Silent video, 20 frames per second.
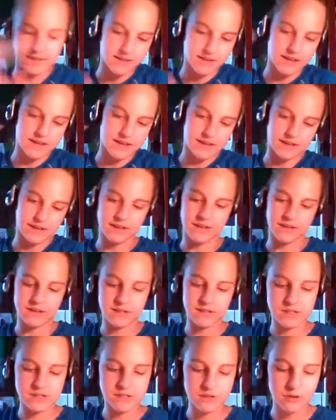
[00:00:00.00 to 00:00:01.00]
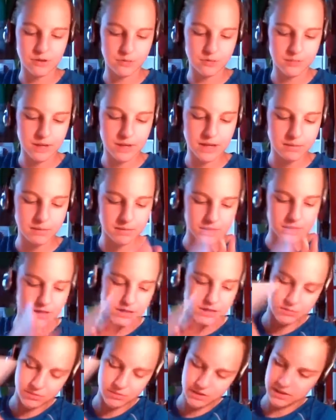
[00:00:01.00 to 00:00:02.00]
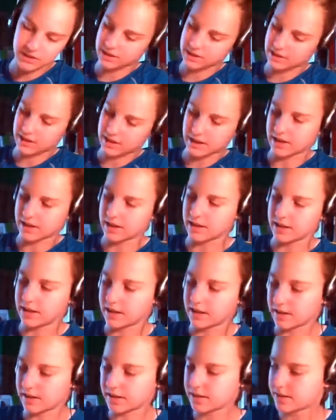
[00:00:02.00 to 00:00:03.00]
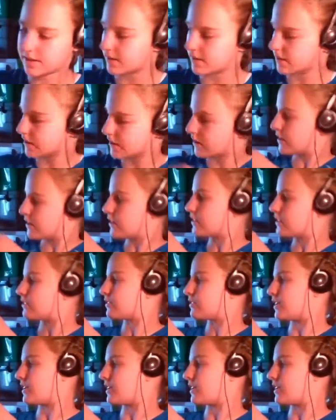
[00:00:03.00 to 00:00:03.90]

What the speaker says: And so maybe we like, for